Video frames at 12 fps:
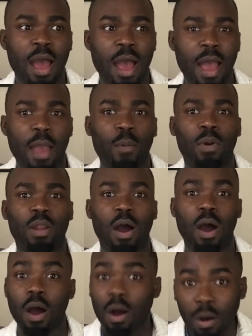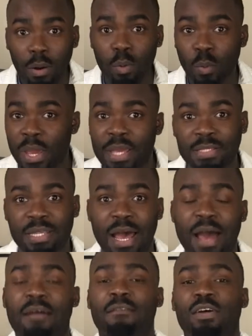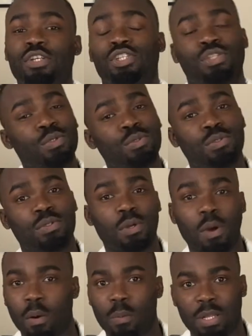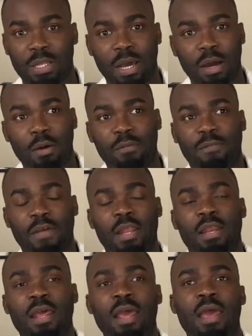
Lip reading: I will always have a shoe to go with that outfit.